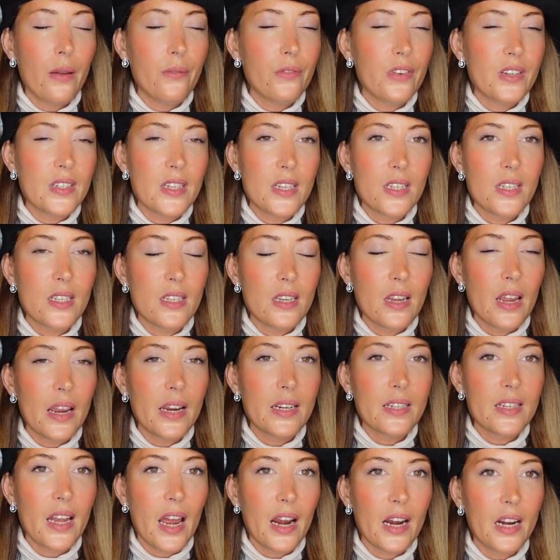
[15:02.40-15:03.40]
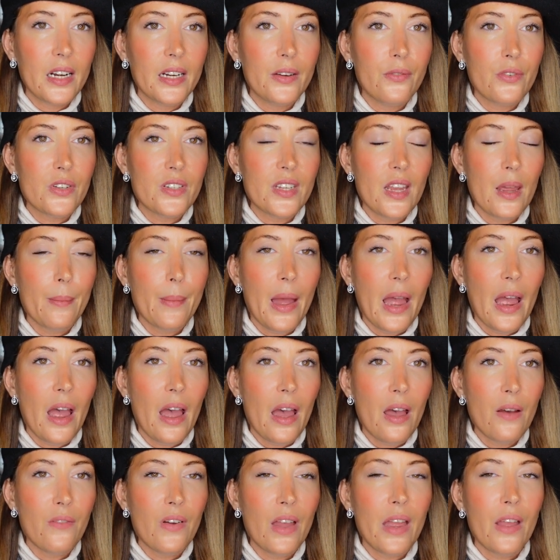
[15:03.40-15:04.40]
This is exactly the same I
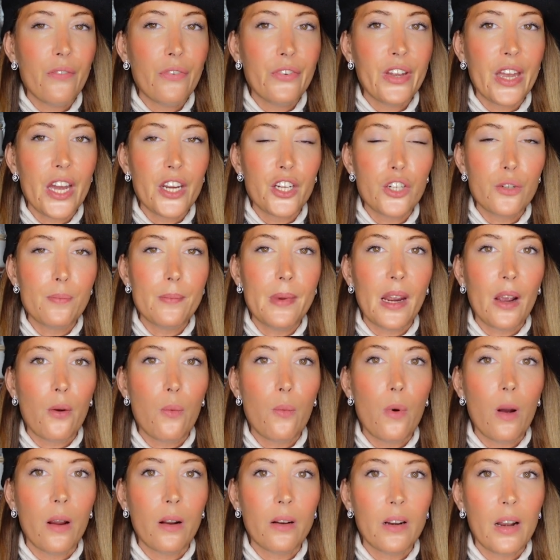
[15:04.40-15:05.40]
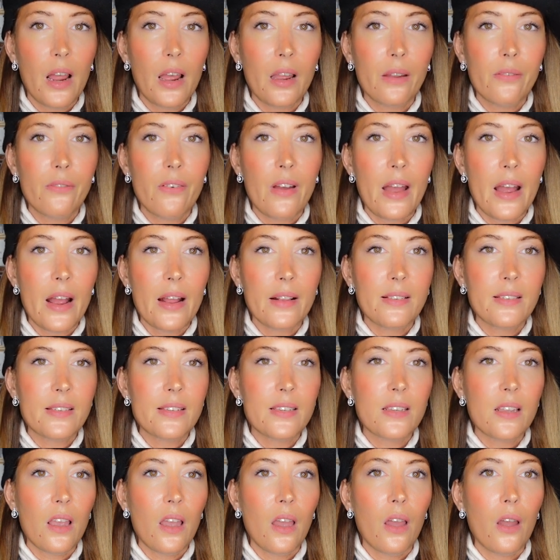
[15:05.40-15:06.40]
have. I have cashmere one like
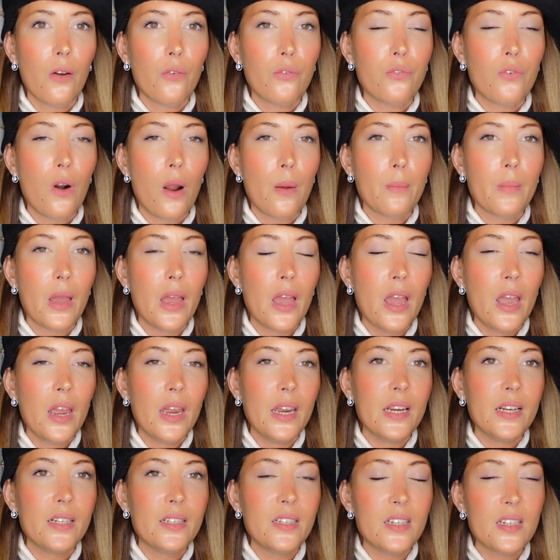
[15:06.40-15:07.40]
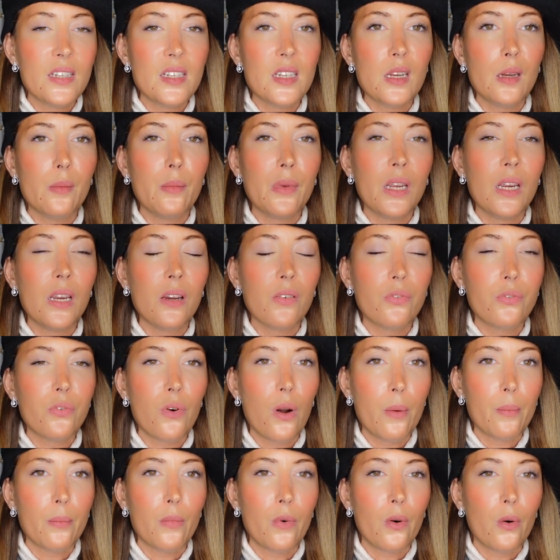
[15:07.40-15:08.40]
that from Intissimi,
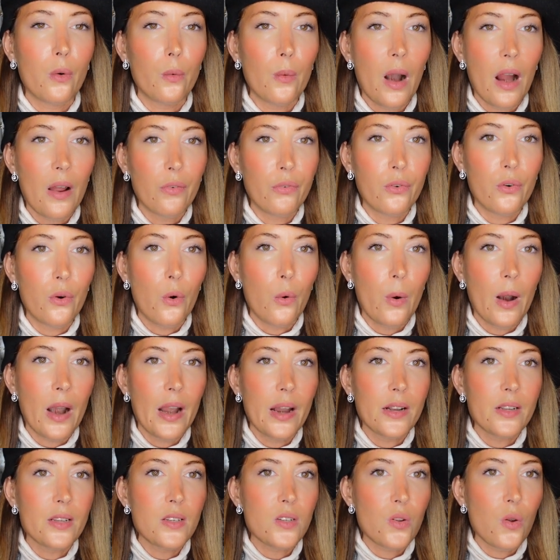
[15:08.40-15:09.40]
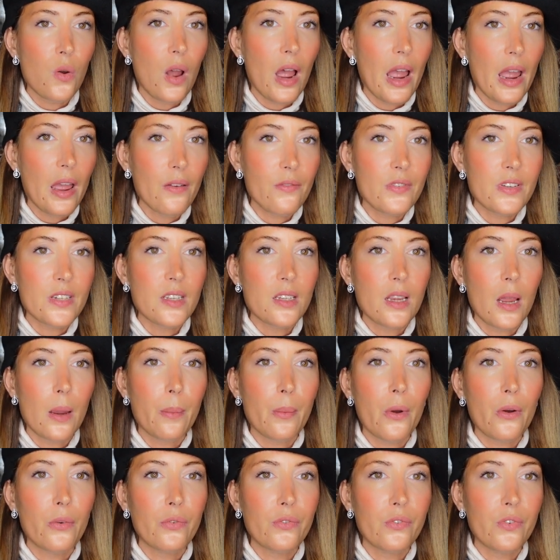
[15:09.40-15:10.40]
from Ralph Lauren. So I have this
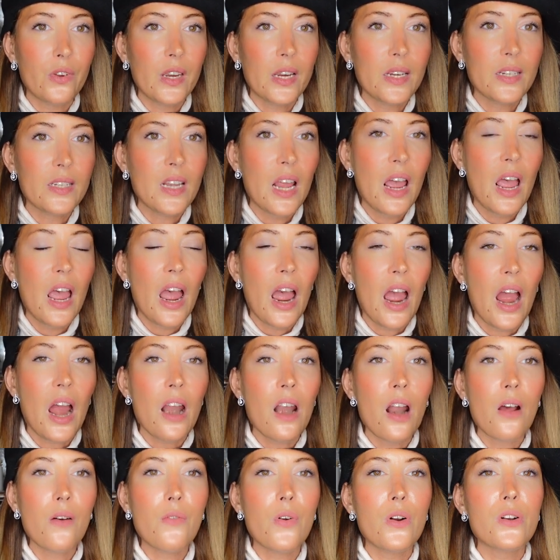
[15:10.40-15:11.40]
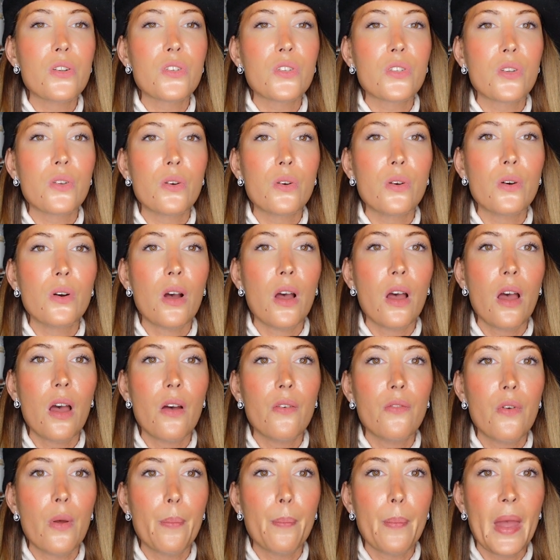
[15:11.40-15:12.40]
type of things. I love also
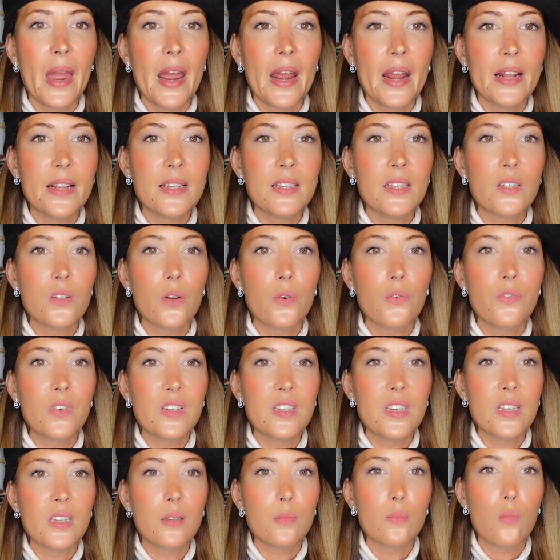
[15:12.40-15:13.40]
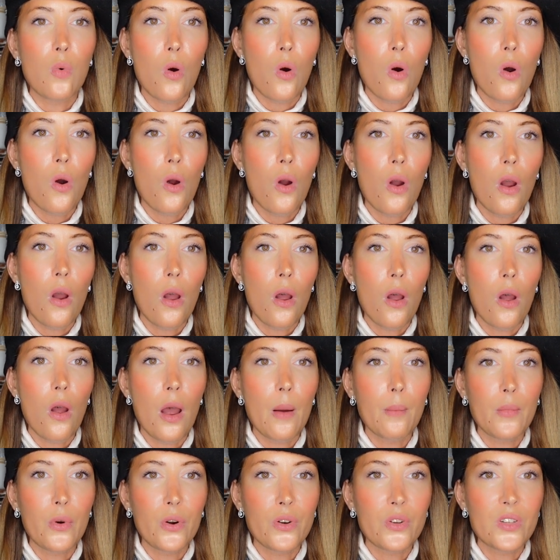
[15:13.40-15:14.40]
the pants. So this is more,
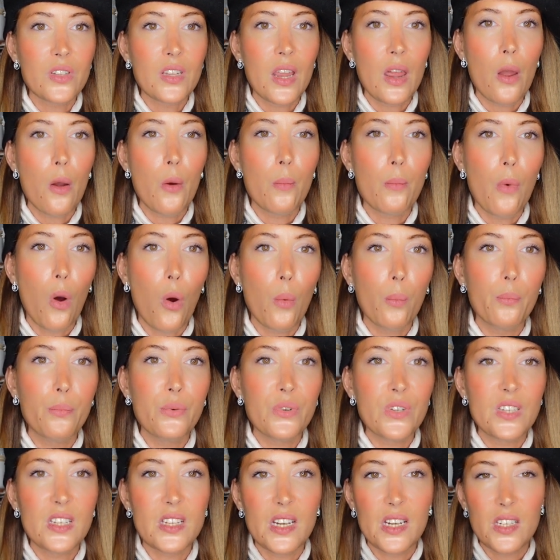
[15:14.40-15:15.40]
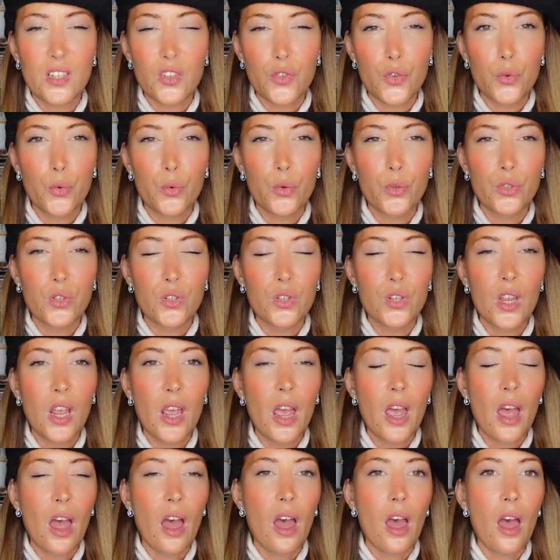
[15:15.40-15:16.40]
I'm going to say, a more business suit
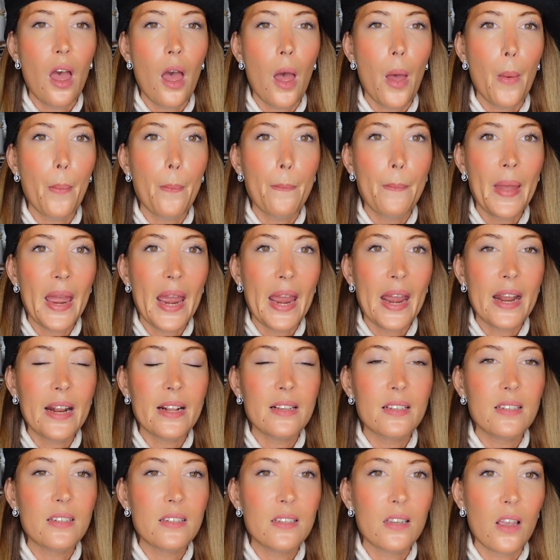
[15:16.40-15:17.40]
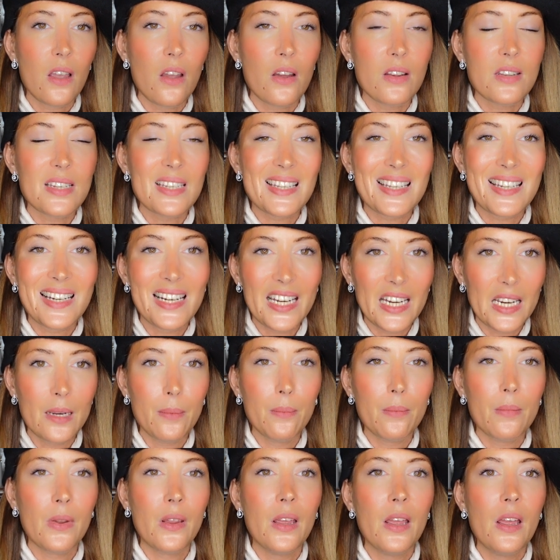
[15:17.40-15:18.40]
pants,
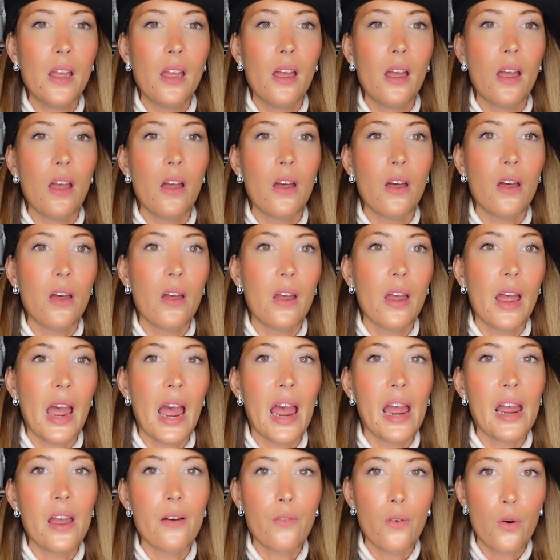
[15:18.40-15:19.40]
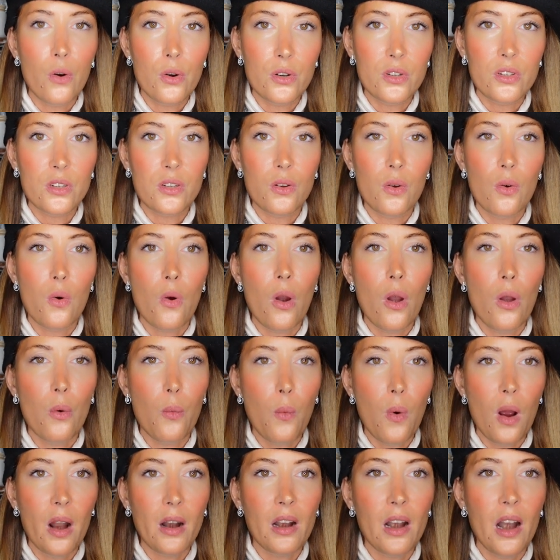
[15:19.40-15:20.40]
slim. I have also a
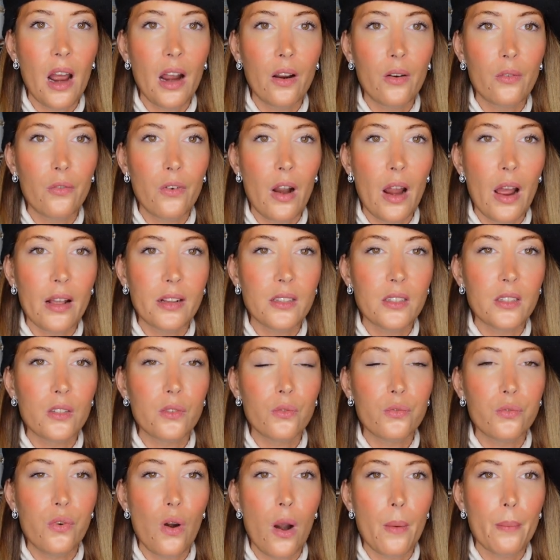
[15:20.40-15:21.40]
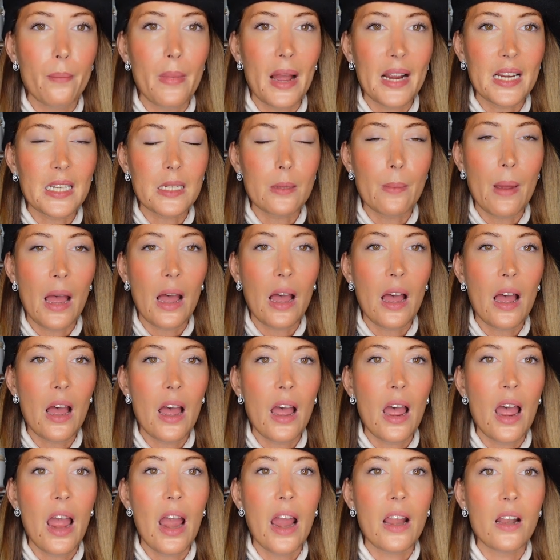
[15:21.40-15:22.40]
one like that from Max
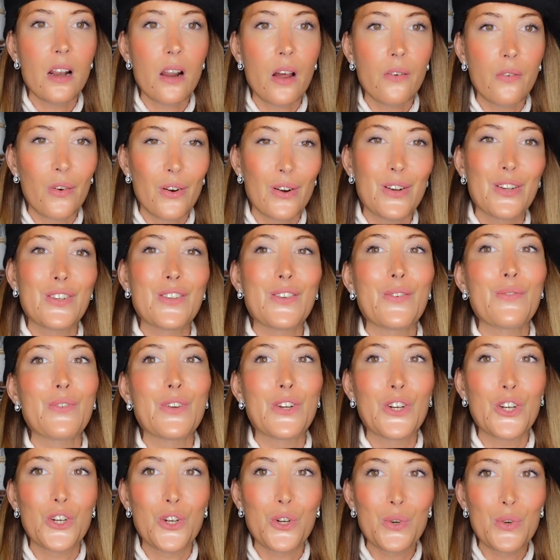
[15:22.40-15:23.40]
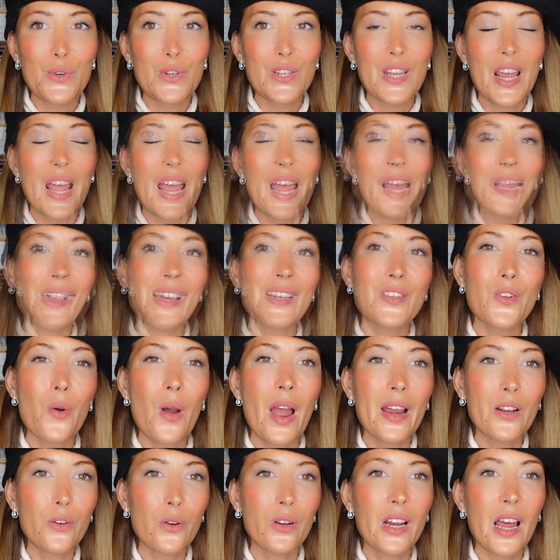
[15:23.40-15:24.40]
Mara. I love also the shoes. So
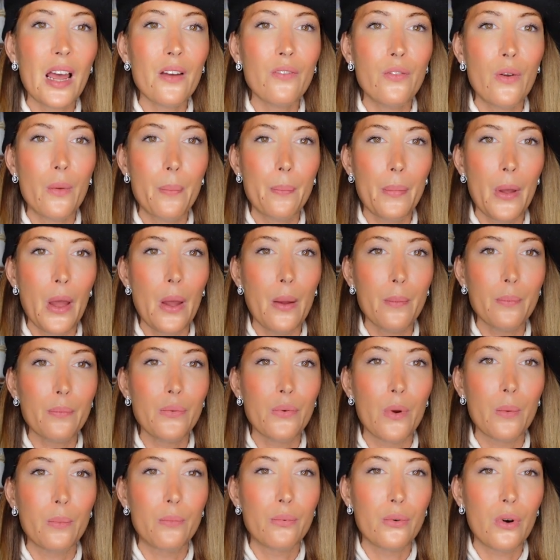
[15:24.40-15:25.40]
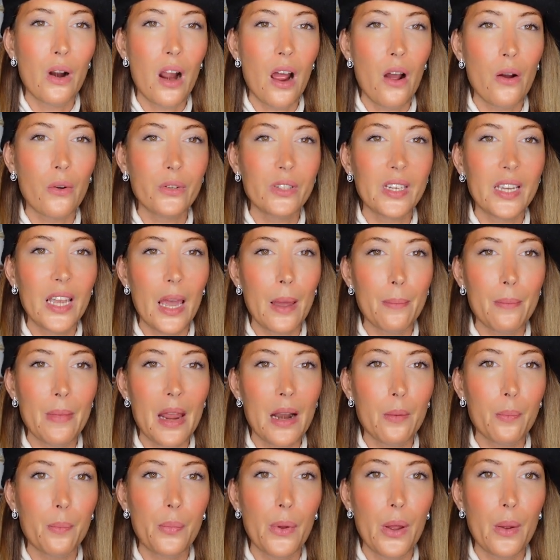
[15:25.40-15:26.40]
I don't have the pump, a brown
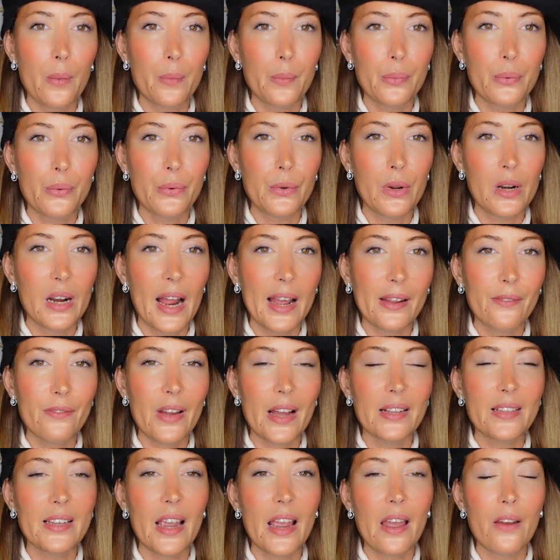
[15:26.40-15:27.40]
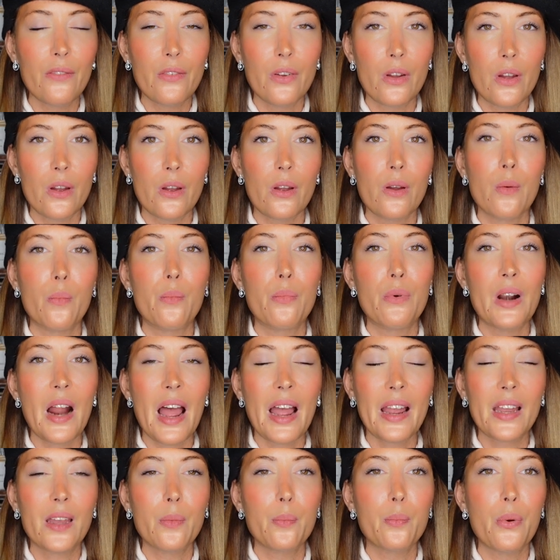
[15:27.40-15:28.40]
camel pump like that. I have a
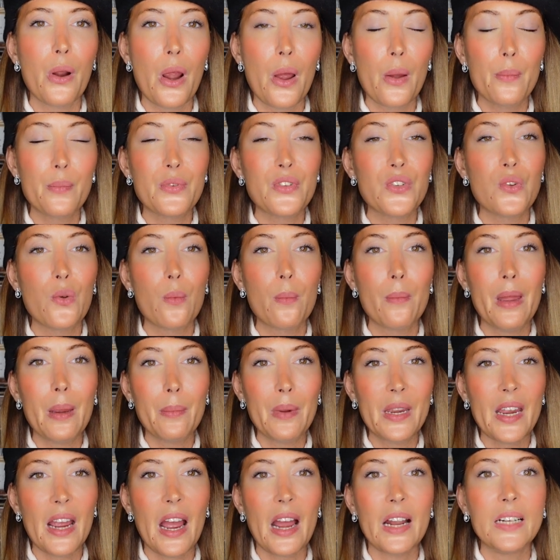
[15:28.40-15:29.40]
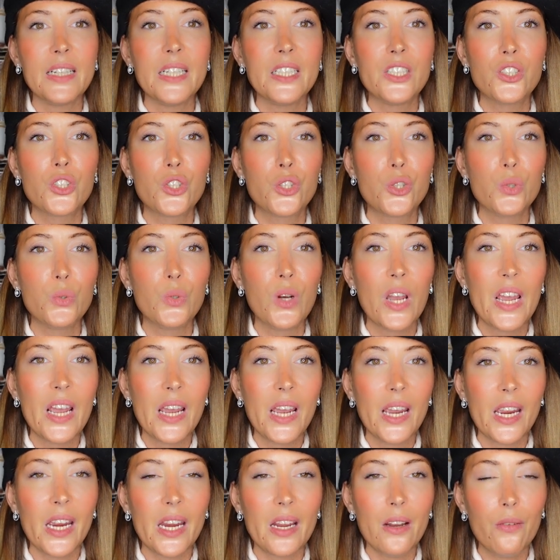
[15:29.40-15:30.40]
black pump. So maybe I need to
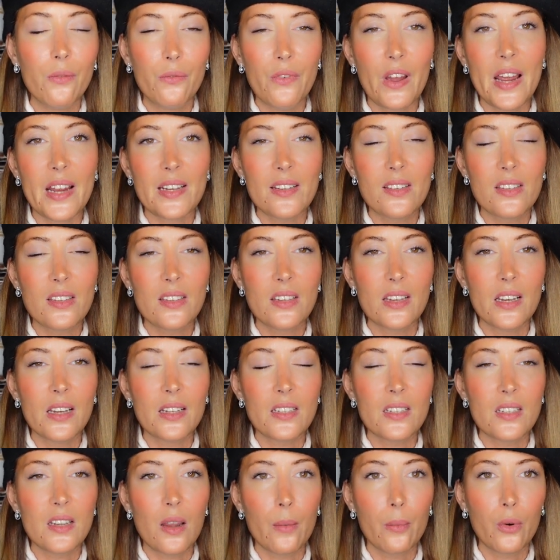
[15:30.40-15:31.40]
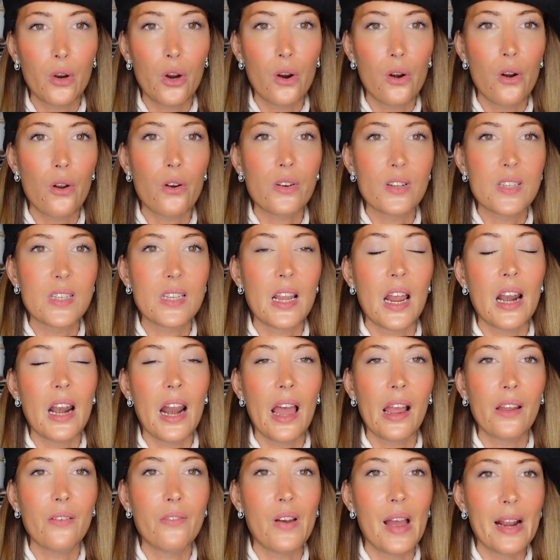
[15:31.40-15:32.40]
invest in some colors
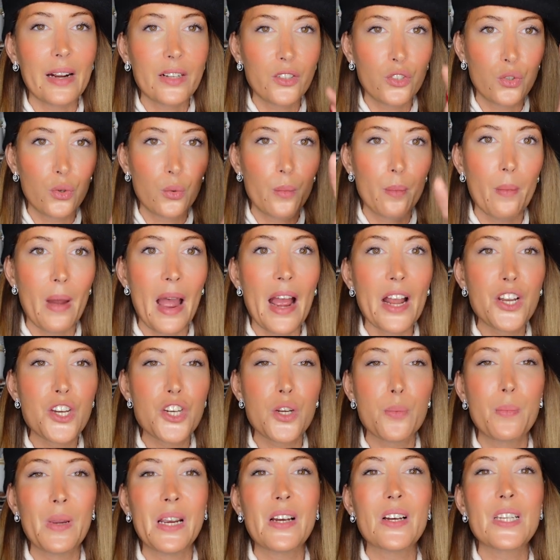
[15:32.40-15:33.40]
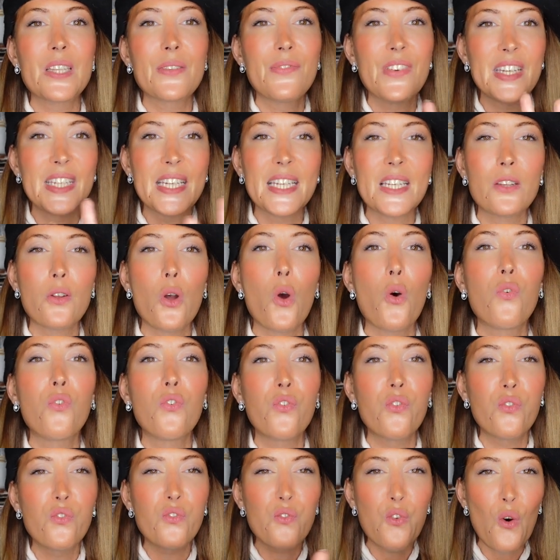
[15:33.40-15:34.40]
like that to match, because this is a
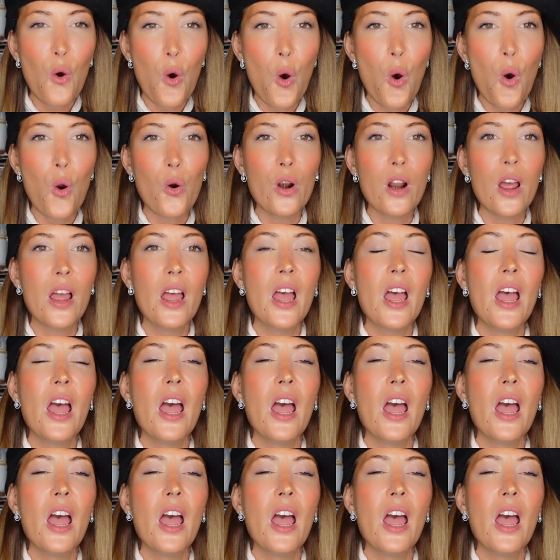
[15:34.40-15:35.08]
fall.